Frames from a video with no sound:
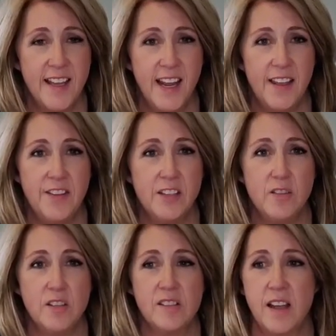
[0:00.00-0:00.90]
and then you
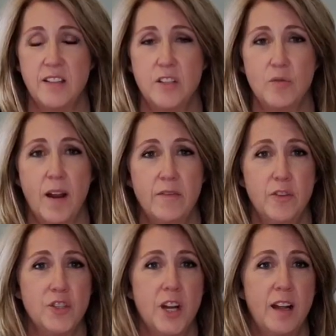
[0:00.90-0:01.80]
decide to drive your
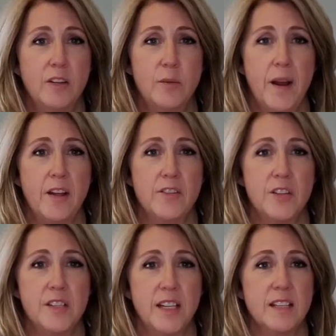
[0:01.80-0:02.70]
child around
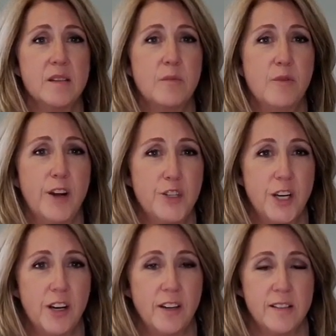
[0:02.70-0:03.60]
just to get some fresh
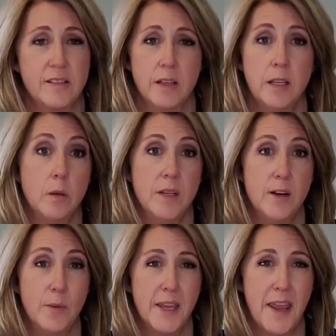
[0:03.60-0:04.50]
air because
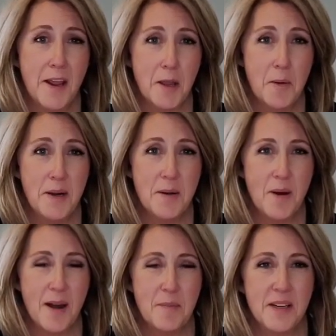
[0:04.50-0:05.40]
we can't go
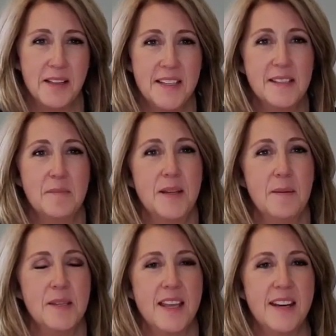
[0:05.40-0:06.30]
anywhere, but at least sometimes
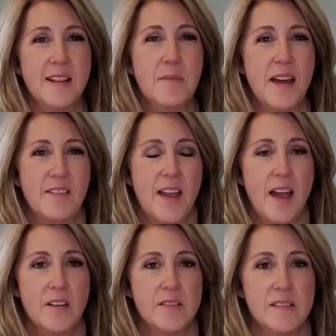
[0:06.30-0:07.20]
getting them out of the
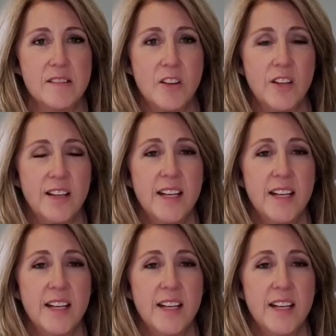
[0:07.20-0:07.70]
house is good.